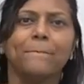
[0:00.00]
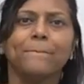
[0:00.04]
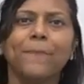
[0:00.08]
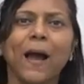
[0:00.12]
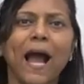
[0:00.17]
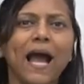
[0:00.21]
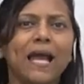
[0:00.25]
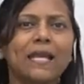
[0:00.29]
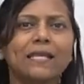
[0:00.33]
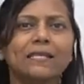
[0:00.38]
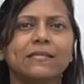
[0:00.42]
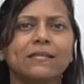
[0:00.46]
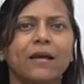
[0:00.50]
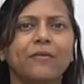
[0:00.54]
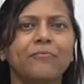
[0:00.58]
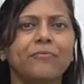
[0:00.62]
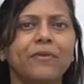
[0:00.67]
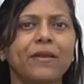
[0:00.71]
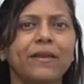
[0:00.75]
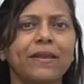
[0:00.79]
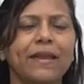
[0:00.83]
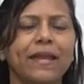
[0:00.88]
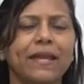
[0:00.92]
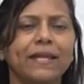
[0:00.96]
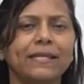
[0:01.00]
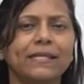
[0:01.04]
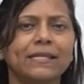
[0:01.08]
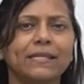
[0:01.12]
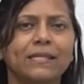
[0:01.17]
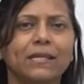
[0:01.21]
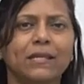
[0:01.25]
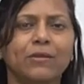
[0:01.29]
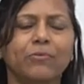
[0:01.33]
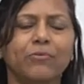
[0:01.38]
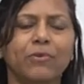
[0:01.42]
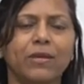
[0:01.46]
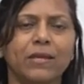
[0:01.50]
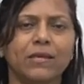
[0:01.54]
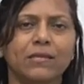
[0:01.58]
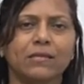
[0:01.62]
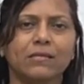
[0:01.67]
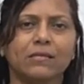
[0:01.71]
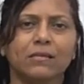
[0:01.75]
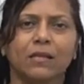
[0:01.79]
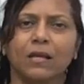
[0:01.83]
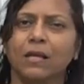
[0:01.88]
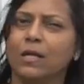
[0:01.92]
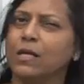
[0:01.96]
Pi is 180
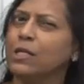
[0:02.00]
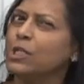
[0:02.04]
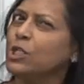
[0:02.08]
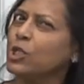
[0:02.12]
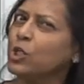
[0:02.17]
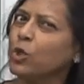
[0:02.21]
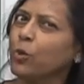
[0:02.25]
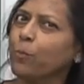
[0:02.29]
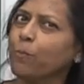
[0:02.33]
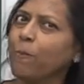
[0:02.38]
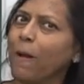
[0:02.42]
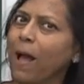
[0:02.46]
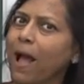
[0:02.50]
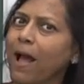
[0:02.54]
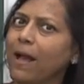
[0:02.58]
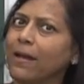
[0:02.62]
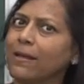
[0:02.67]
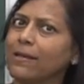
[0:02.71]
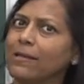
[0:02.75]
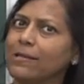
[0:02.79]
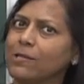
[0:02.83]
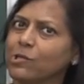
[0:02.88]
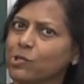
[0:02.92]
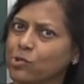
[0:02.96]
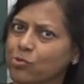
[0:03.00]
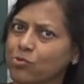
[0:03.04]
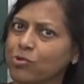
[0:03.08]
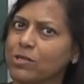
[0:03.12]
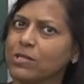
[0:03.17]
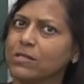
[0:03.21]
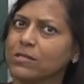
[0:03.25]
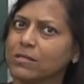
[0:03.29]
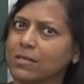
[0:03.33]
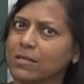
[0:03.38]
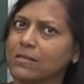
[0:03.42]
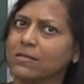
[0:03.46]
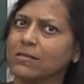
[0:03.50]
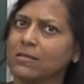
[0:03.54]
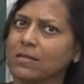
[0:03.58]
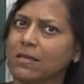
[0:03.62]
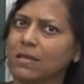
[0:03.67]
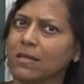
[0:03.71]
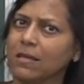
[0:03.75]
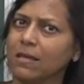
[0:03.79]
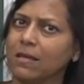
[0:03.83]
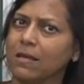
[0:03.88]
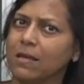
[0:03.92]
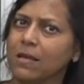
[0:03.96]
degrees. 2 pi is
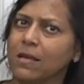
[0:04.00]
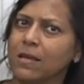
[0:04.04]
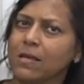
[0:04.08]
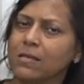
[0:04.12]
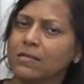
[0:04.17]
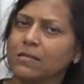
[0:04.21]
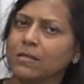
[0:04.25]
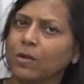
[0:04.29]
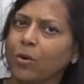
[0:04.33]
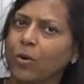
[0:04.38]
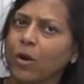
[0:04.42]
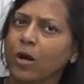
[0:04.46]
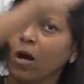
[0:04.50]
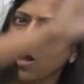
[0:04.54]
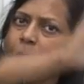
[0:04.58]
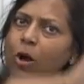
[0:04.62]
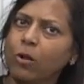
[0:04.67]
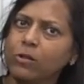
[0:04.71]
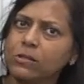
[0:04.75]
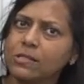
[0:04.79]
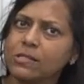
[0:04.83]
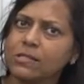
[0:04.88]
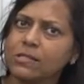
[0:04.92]
360. So a whole